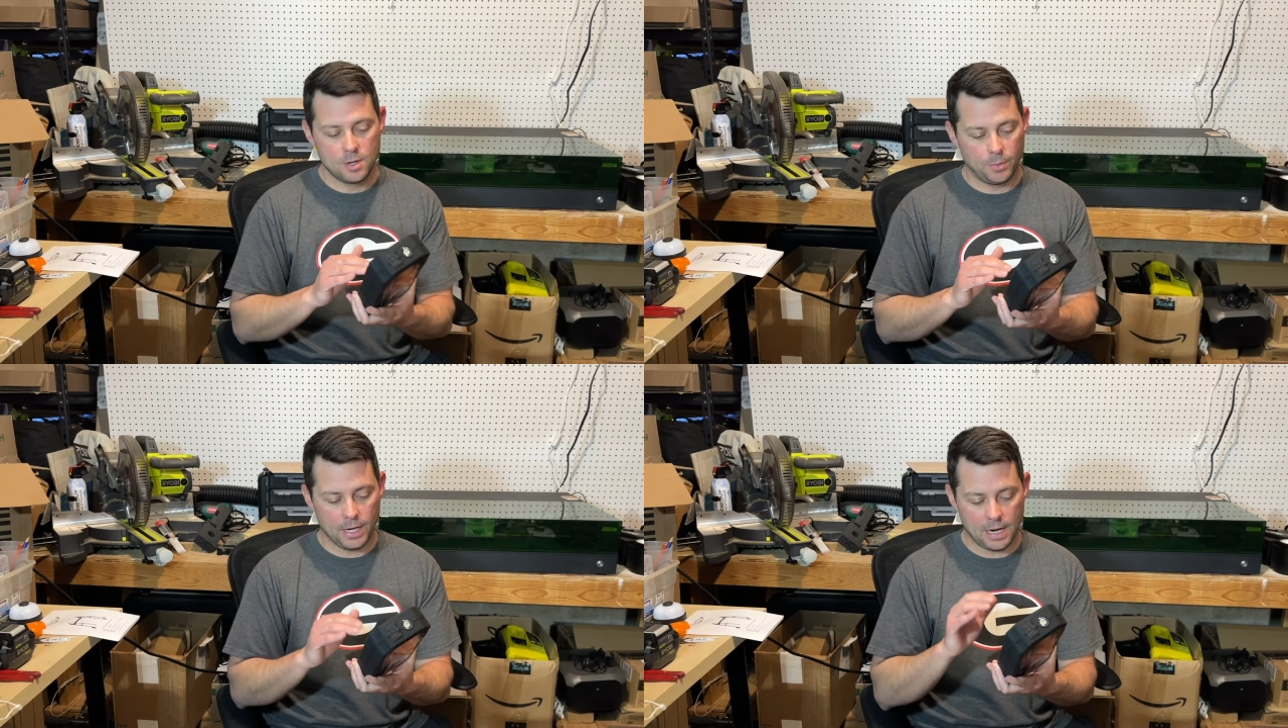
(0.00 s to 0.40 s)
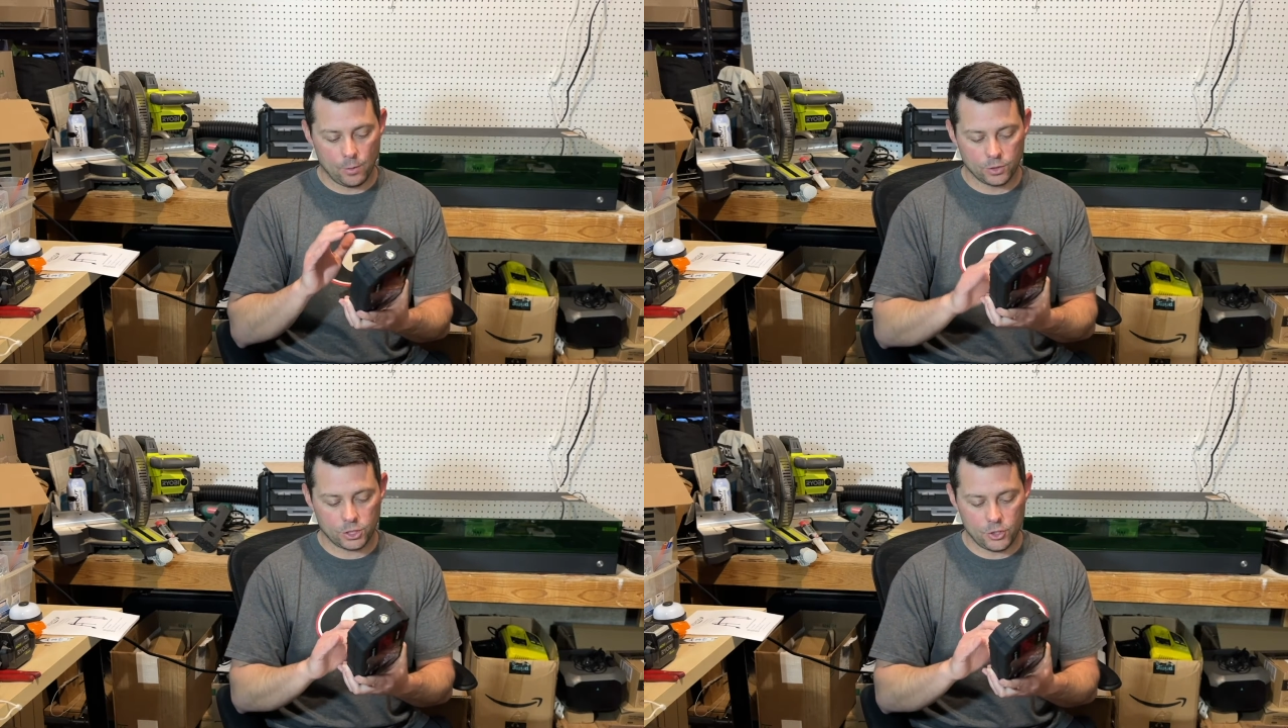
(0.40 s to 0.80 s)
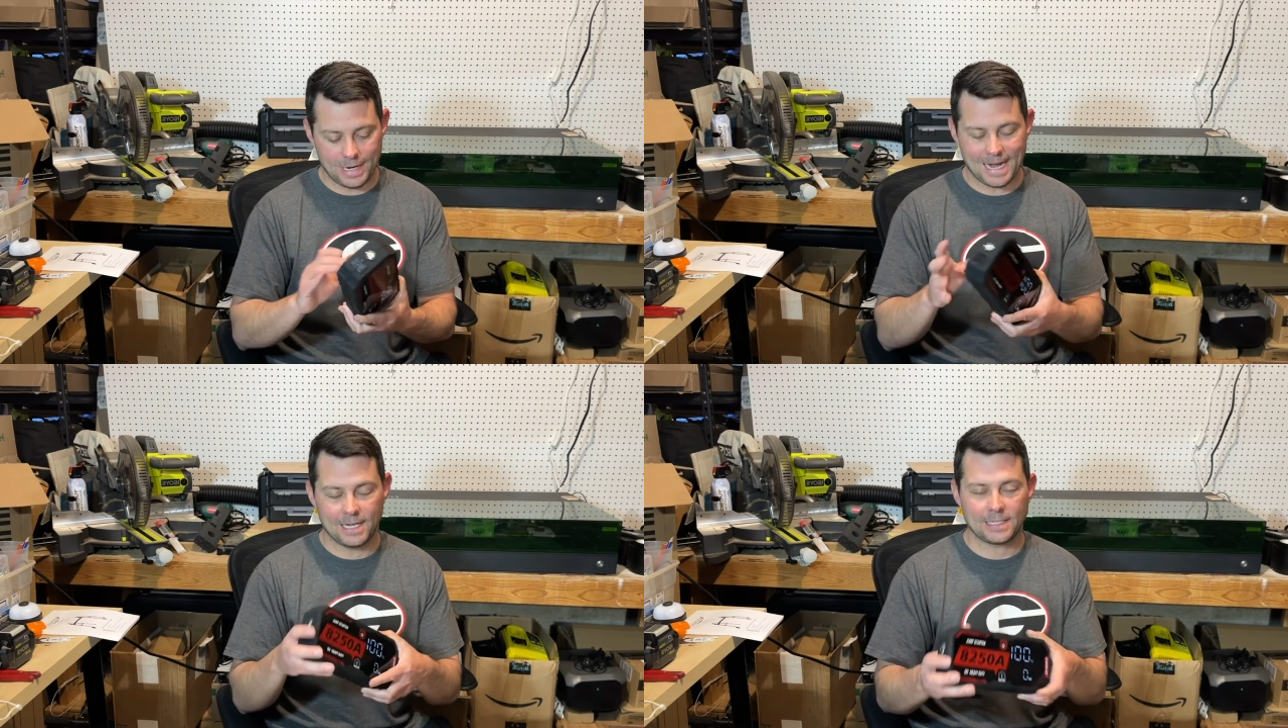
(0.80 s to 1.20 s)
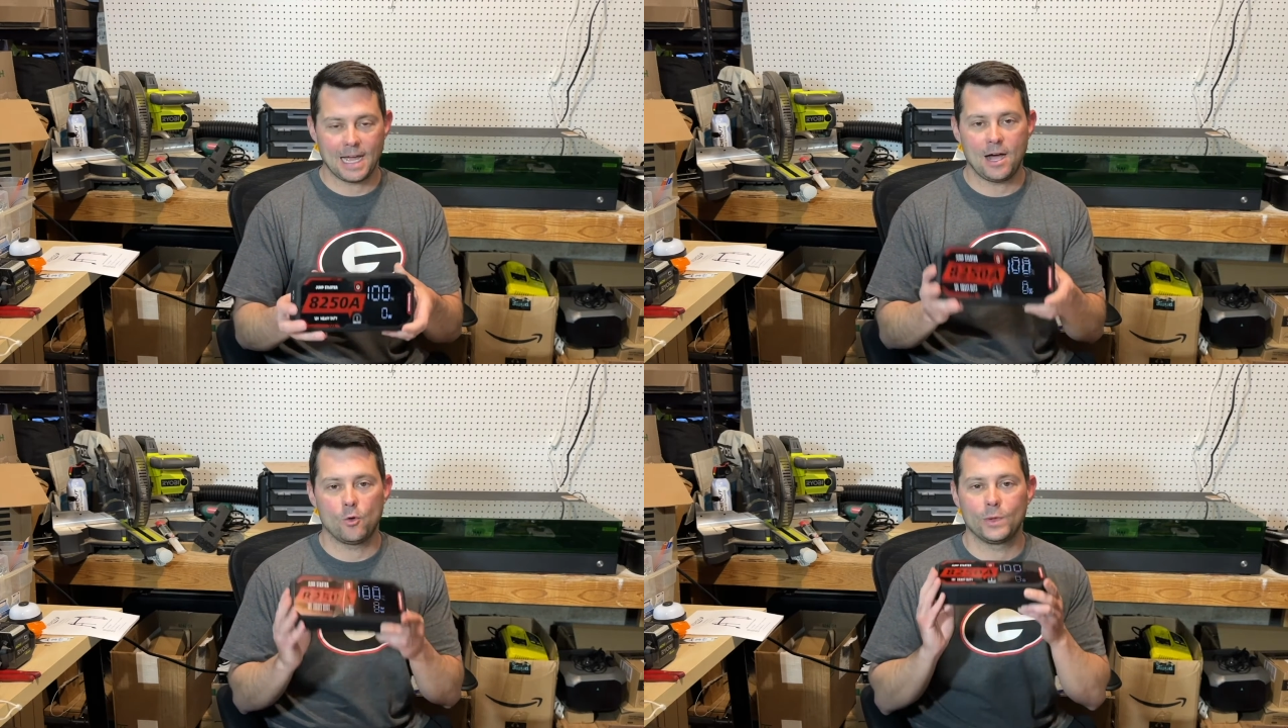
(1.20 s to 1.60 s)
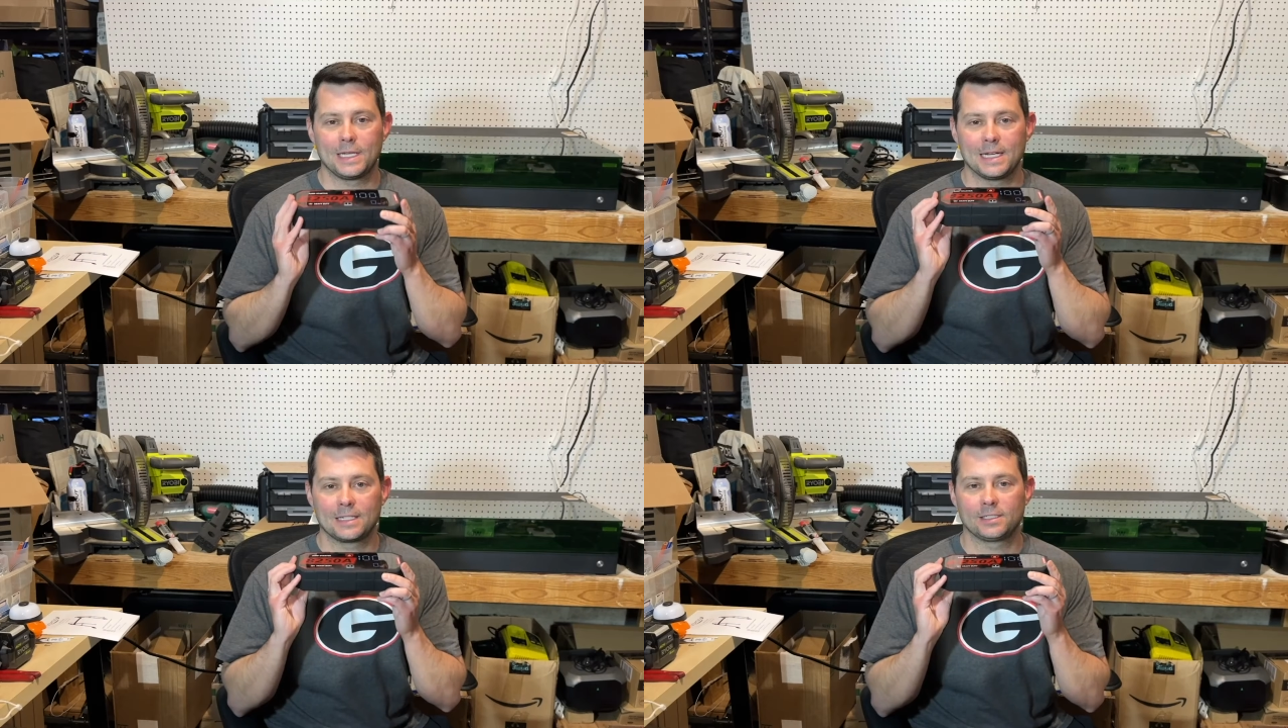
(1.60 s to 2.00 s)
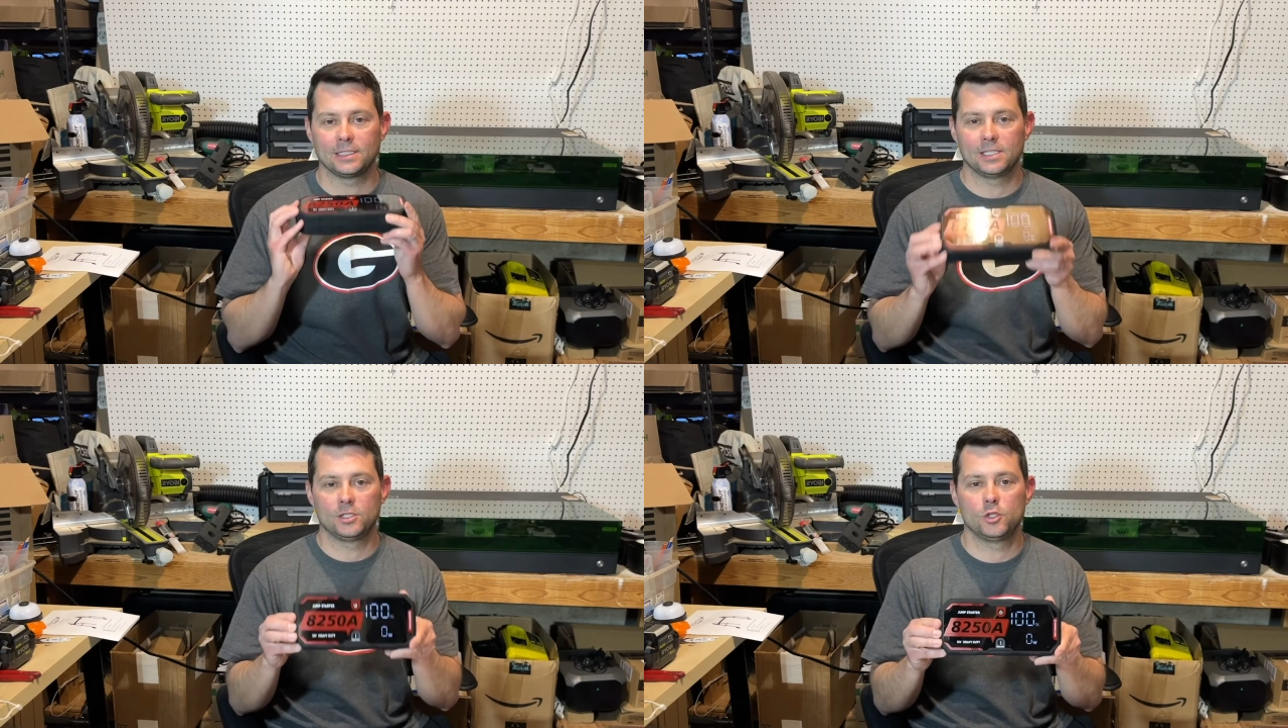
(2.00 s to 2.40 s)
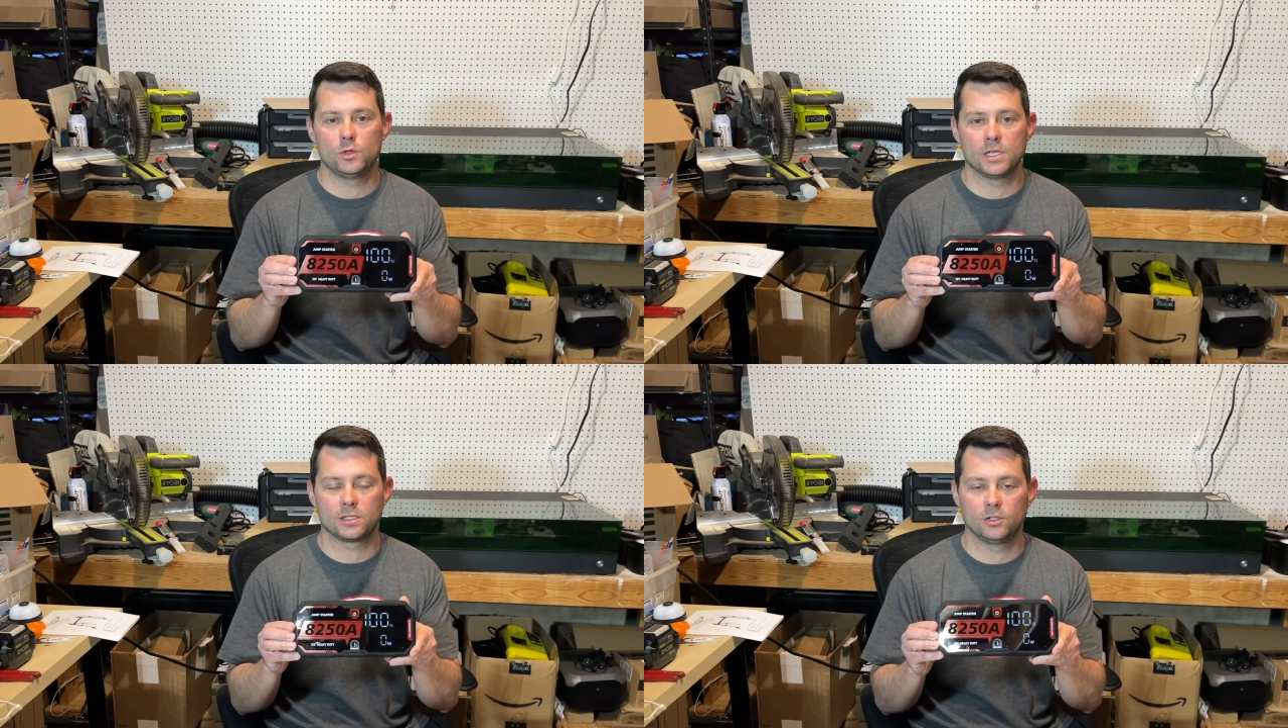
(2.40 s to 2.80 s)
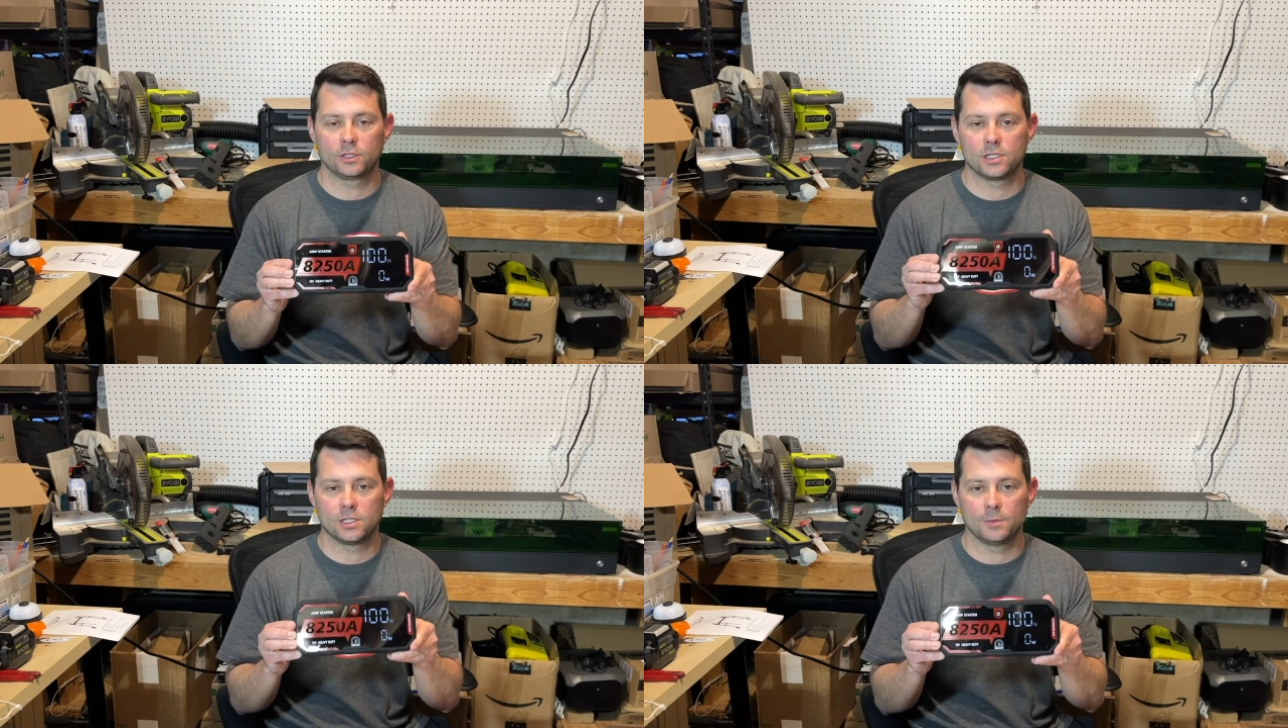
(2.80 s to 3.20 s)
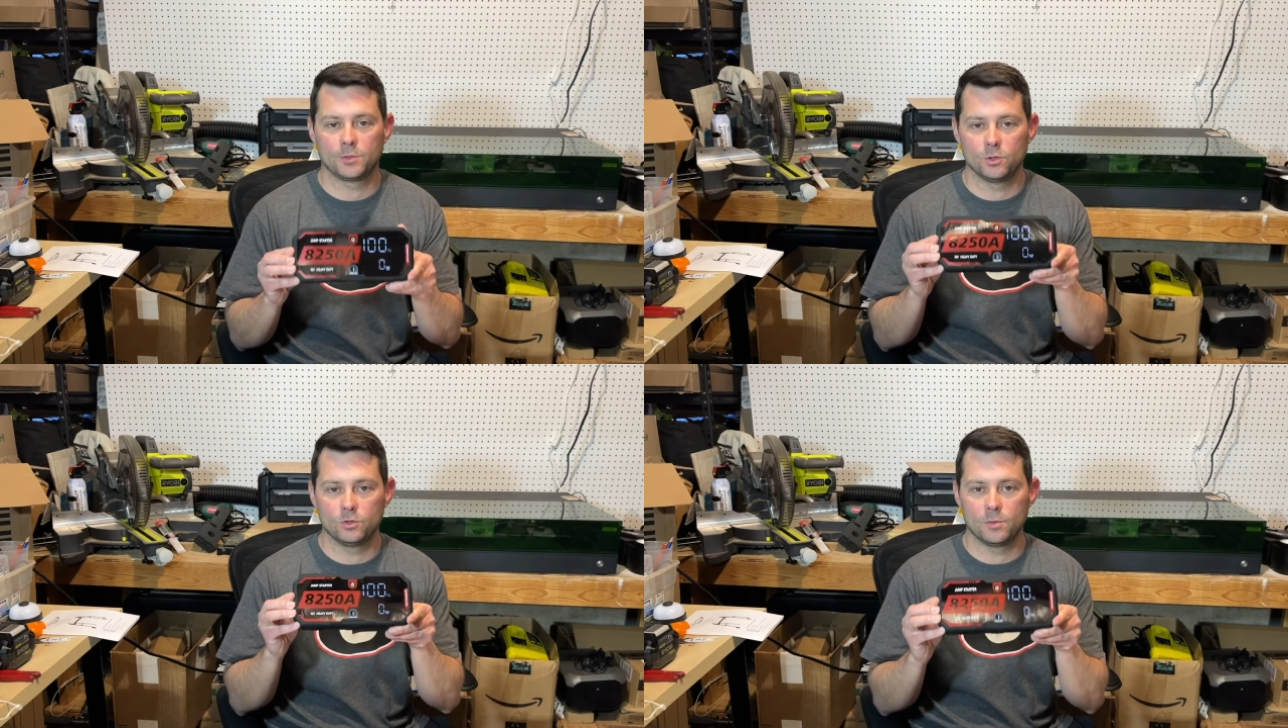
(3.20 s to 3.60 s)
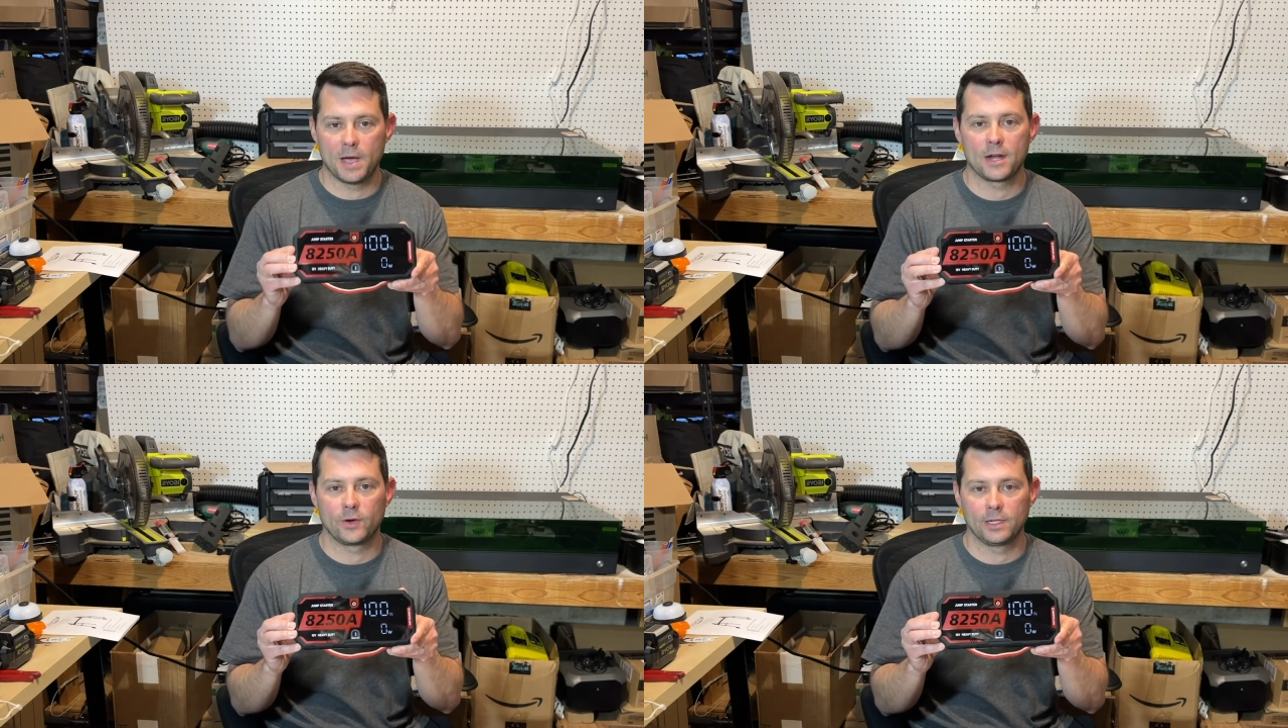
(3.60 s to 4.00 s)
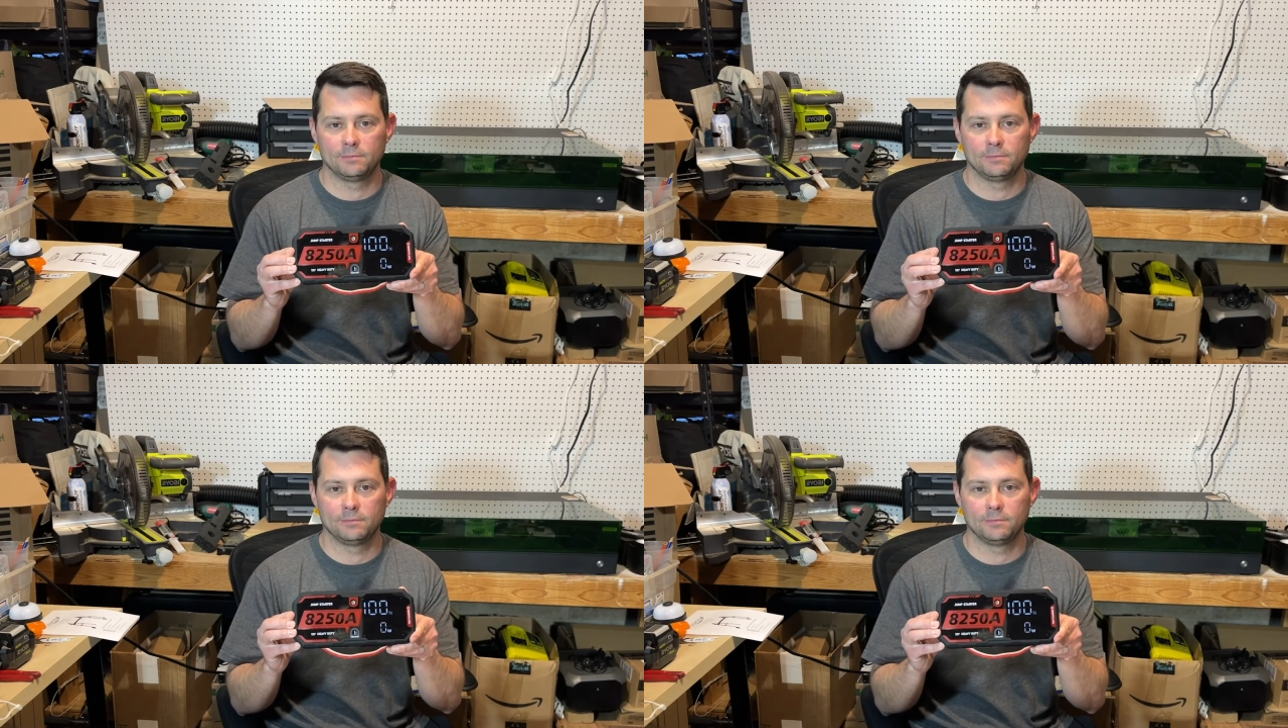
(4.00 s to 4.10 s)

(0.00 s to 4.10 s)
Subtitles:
But I wanna show you guys how we can actually do this and hook this up to the battery.